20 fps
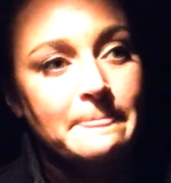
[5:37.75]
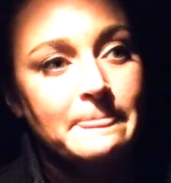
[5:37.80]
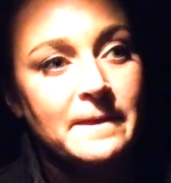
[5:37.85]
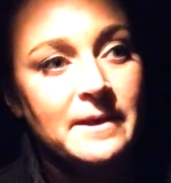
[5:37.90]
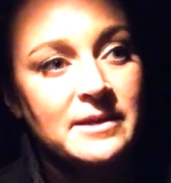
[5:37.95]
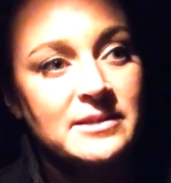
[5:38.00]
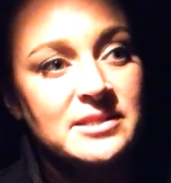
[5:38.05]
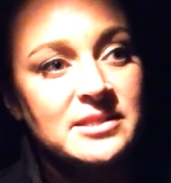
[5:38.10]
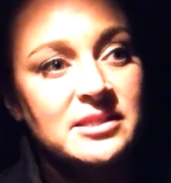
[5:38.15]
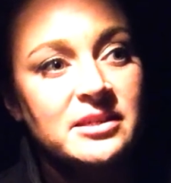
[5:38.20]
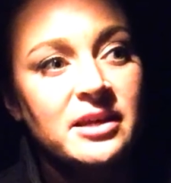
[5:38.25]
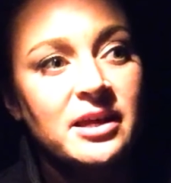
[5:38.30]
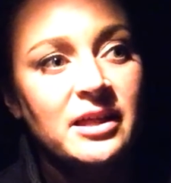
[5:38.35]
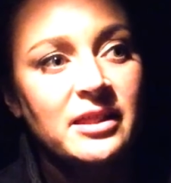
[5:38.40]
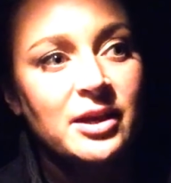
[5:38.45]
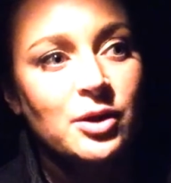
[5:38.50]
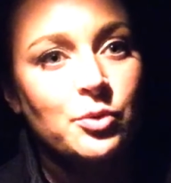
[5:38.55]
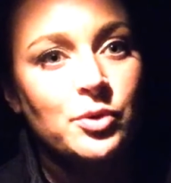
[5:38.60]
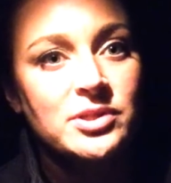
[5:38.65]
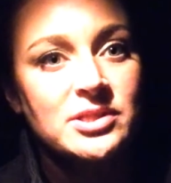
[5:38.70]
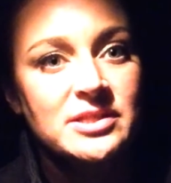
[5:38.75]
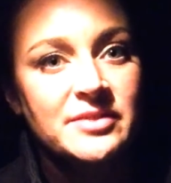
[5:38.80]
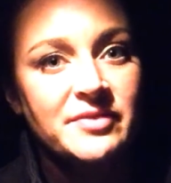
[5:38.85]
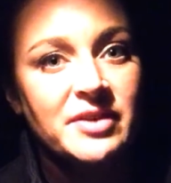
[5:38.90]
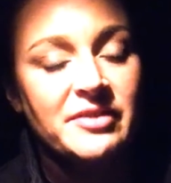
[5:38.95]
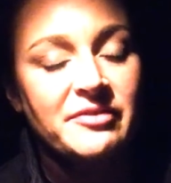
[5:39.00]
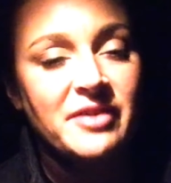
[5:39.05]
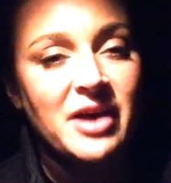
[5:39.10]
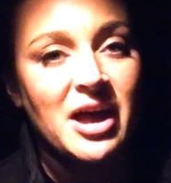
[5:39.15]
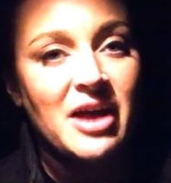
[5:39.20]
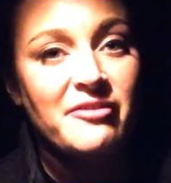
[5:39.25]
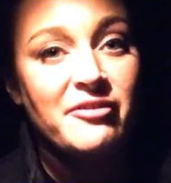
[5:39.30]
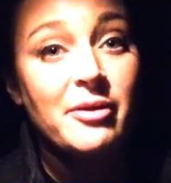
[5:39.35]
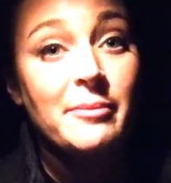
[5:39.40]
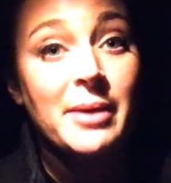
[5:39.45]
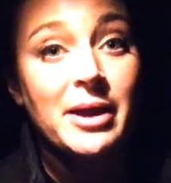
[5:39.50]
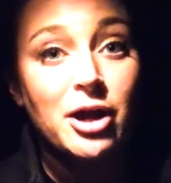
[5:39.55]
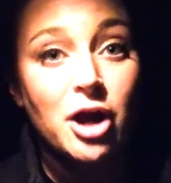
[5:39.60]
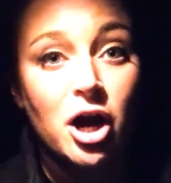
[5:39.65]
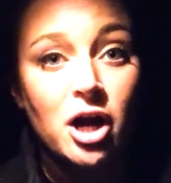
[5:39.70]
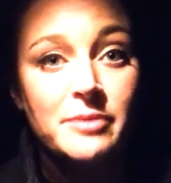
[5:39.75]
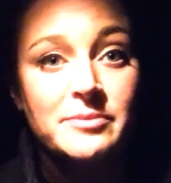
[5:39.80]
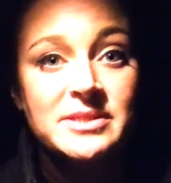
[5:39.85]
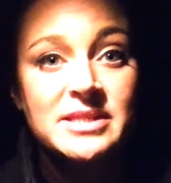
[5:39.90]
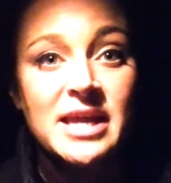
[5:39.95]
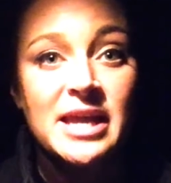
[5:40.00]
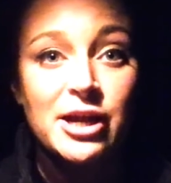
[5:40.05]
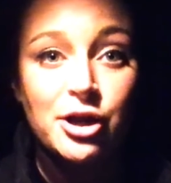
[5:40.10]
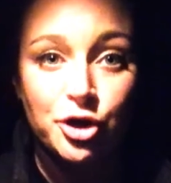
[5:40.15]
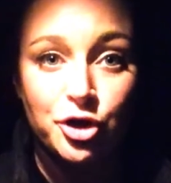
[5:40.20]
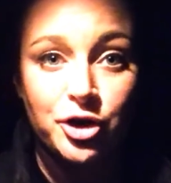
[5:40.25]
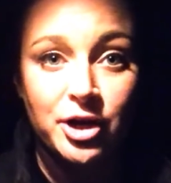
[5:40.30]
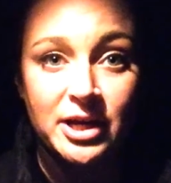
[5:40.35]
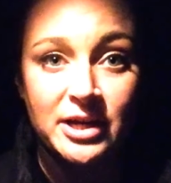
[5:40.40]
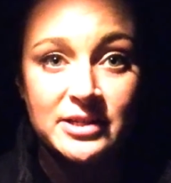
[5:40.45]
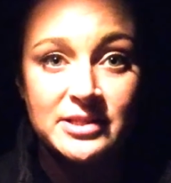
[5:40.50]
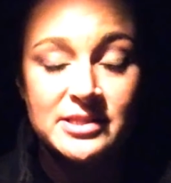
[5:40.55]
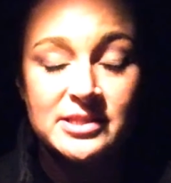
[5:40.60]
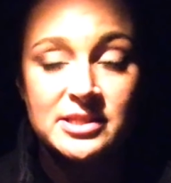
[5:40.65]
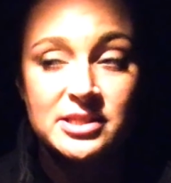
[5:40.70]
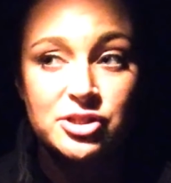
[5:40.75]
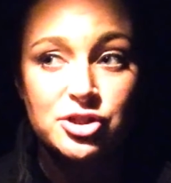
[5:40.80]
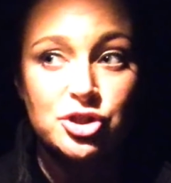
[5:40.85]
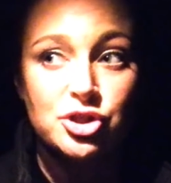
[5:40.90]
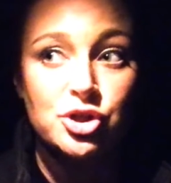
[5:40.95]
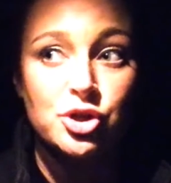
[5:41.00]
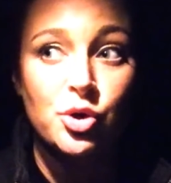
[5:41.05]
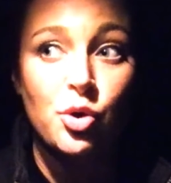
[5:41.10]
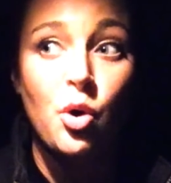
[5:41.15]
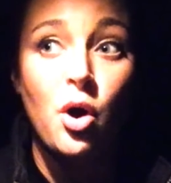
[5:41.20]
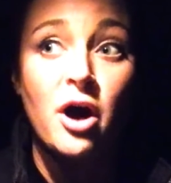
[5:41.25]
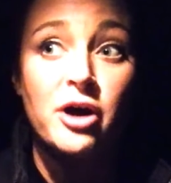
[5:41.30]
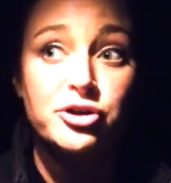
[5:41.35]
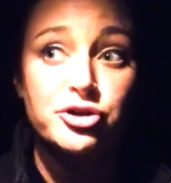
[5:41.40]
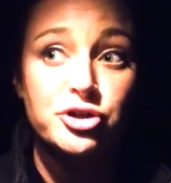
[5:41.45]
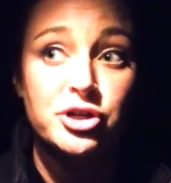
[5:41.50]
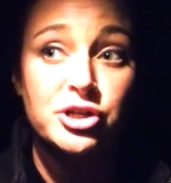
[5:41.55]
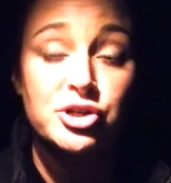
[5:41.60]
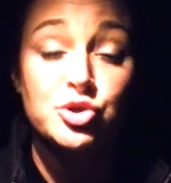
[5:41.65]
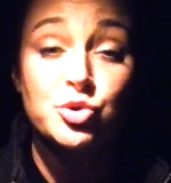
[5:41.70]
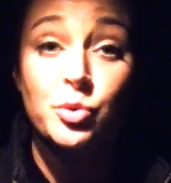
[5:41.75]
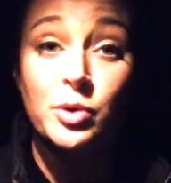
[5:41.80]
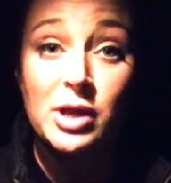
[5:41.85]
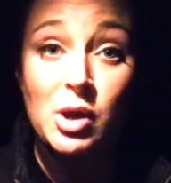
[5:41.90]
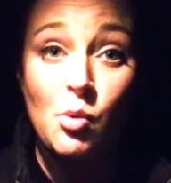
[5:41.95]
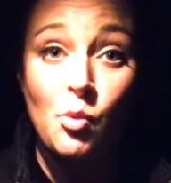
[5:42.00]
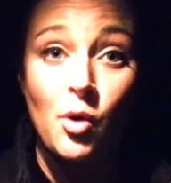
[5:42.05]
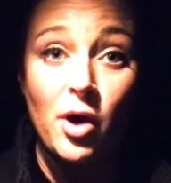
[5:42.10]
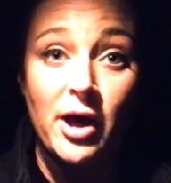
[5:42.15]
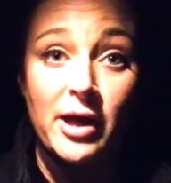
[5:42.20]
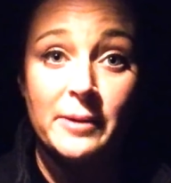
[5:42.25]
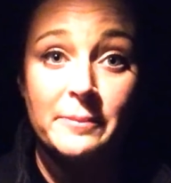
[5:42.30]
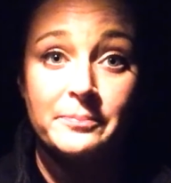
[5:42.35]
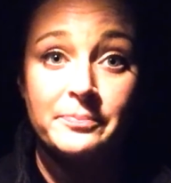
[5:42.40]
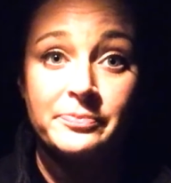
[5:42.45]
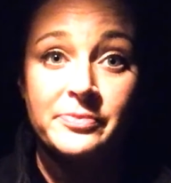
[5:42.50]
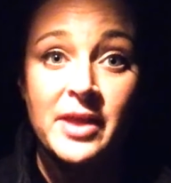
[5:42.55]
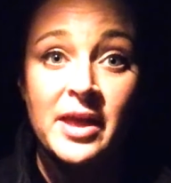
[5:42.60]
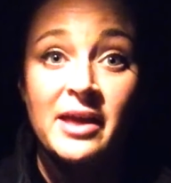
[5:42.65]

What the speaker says: is still at like 175 and my carbs increased to 121.